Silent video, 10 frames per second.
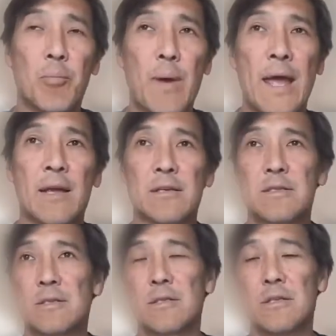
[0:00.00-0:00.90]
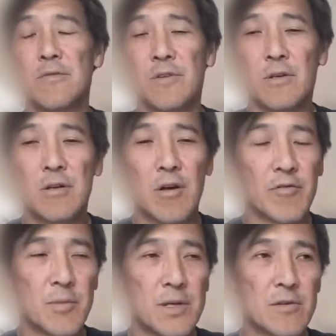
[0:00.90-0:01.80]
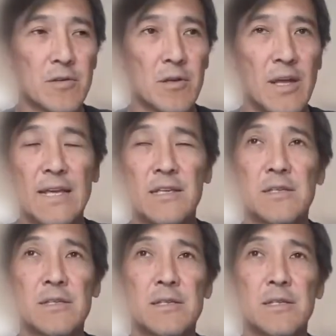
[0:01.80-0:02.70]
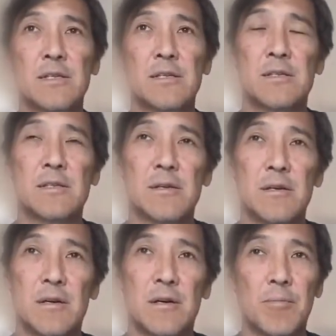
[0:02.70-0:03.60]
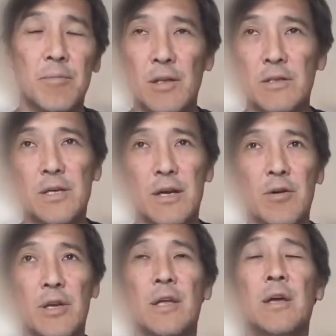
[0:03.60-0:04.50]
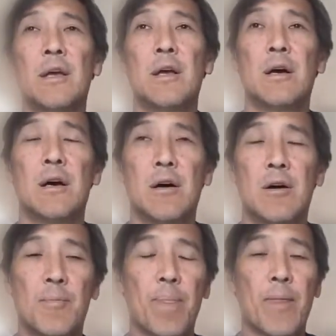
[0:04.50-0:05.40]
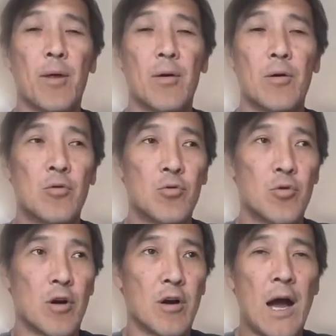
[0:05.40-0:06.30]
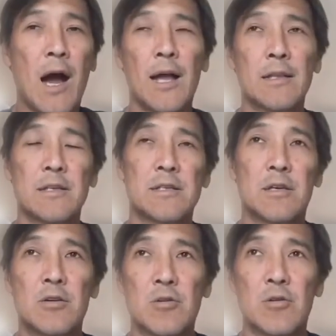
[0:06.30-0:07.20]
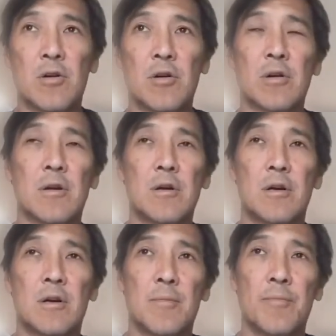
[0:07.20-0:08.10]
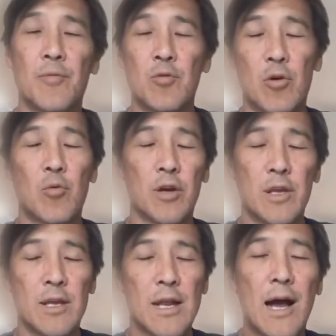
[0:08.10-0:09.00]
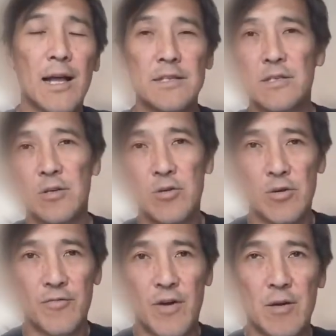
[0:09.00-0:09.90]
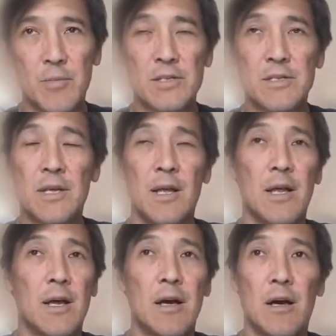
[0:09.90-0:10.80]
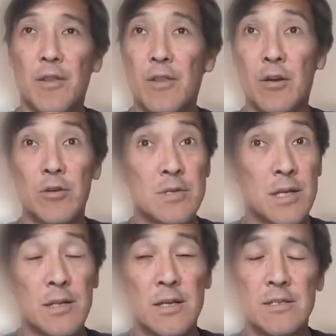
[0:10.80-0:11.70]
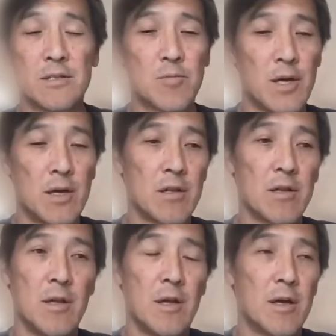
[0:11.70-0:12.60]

banks, even governmental agencies, military, who are highly secure, who are working in highly secure environments. They're using Lens as well